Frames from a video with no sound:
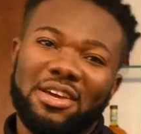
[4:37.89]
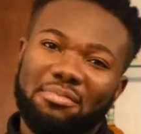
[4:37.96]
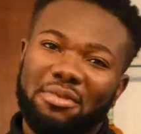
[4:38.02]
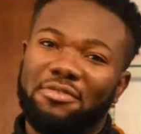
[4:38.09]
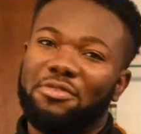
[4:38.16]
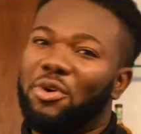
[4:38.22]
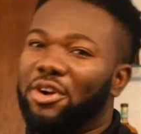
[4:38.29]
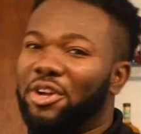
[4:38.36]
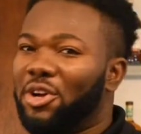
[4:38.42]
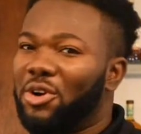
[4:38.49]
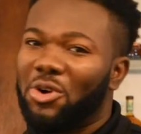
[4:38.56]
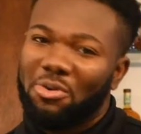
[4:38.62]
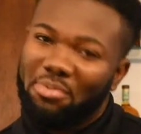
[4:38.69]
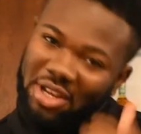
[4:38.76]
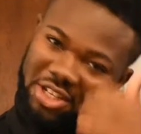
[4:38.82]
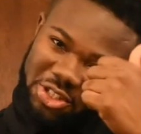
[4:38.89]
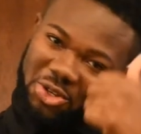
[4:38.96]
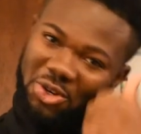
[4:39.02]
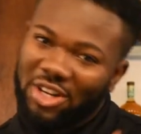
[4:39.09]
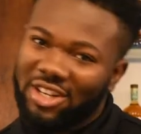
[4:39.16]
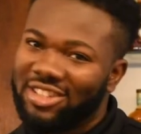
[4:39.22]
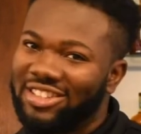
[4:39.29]
Before you go, make
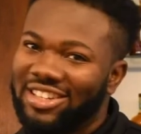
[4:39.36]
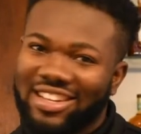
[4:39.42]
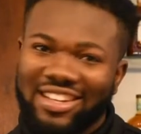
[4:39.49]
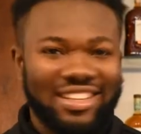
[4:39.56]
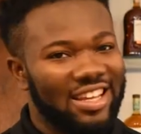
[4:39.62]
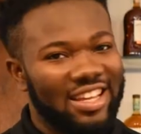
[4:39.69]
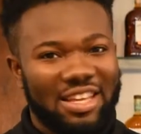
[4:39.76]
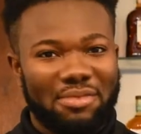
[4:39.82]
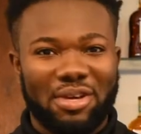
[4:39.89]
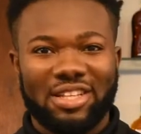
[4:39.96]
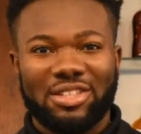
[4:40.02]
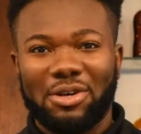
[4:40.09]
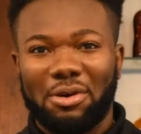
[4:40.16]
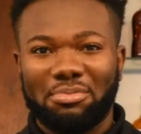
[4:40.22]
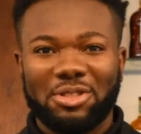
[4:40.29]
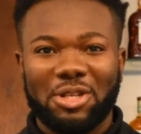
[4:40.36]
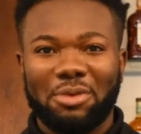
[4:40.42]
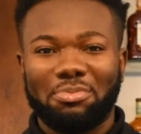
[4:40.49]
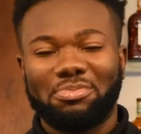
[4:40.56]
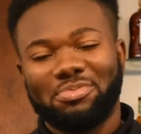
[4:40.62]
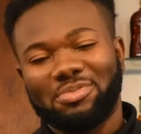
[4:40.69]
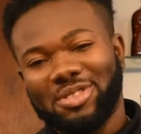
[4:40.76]
sure to give me a thumbs
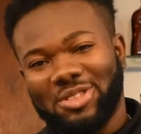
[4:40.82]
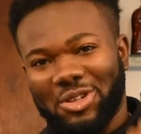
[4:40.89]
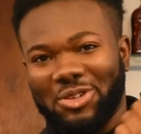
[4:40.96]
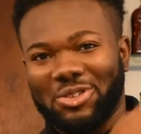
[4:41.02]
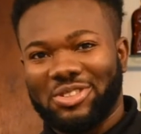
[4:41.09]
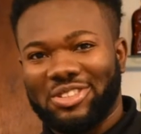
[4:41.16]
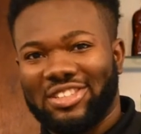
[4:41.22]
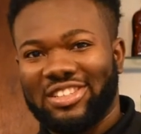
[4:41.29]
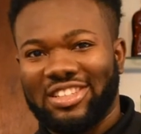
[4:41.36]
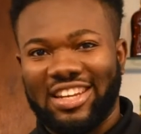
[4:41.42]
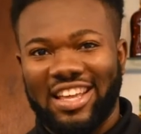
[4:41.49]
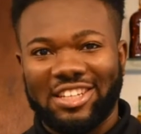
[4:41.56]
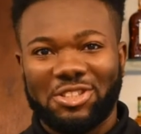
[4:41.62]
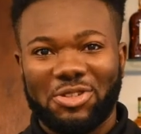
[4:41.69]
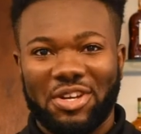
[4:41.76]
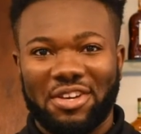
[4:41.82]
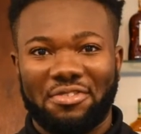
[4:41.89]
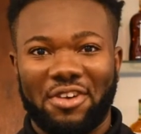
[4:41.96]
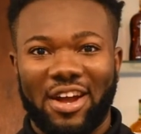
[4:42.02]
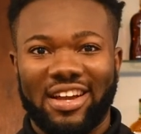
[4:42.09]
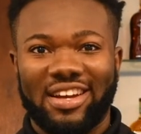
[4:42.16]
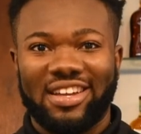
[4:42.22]
up. So next week,
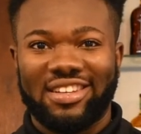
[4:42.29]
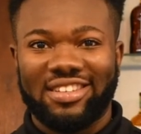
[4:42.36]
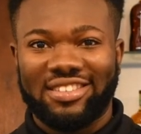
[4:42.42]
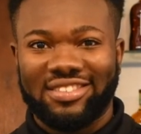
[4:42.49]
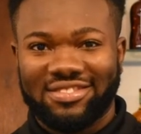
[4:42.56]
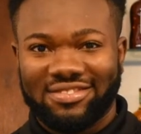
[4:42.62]
Friday.